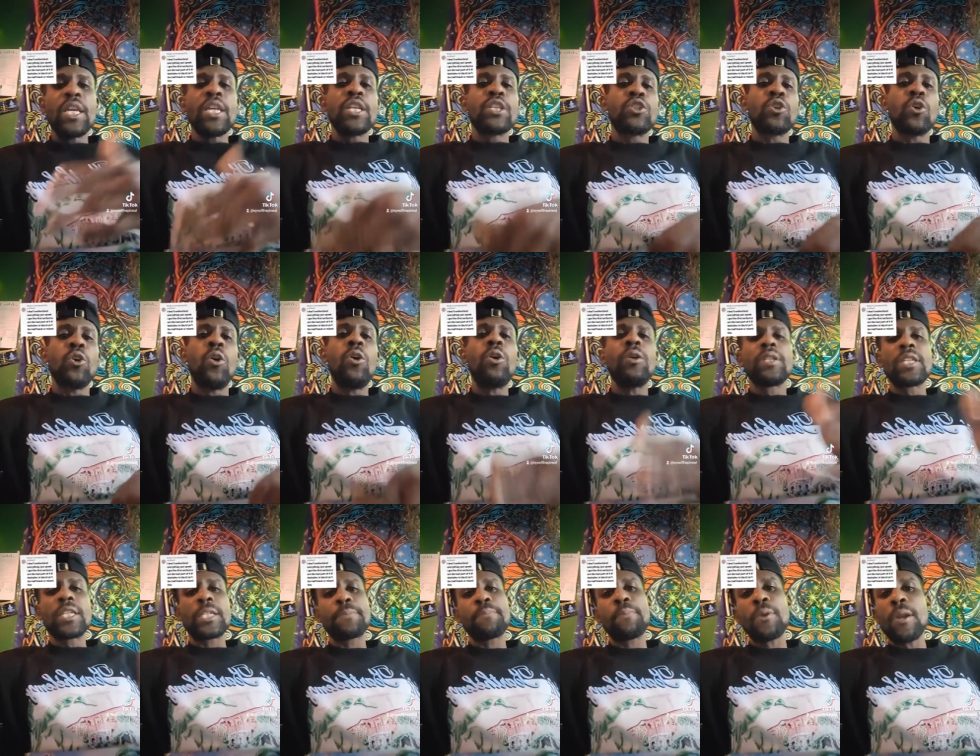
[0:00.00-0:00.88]
So
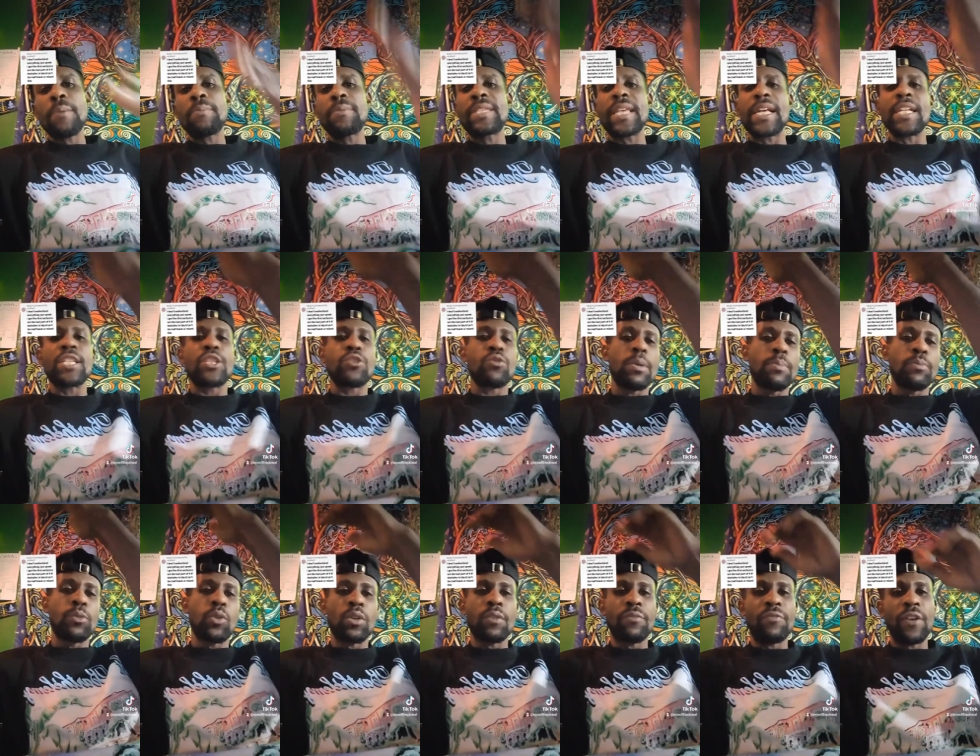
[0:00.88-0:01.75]
the sperm cells
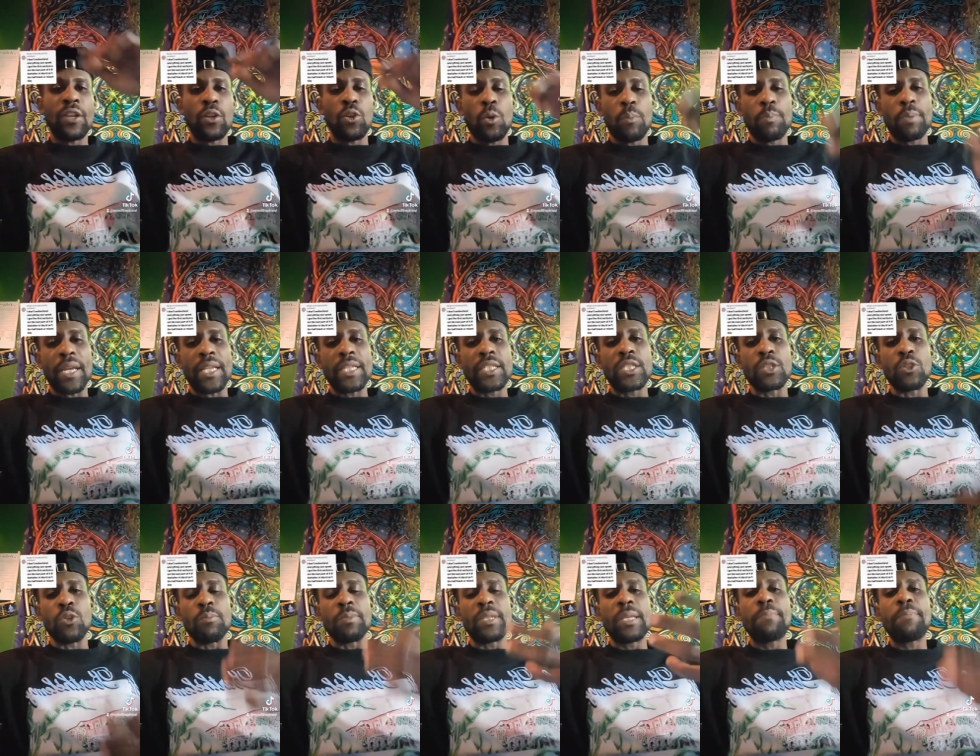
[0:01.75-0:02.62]
swim to the fallopian tube,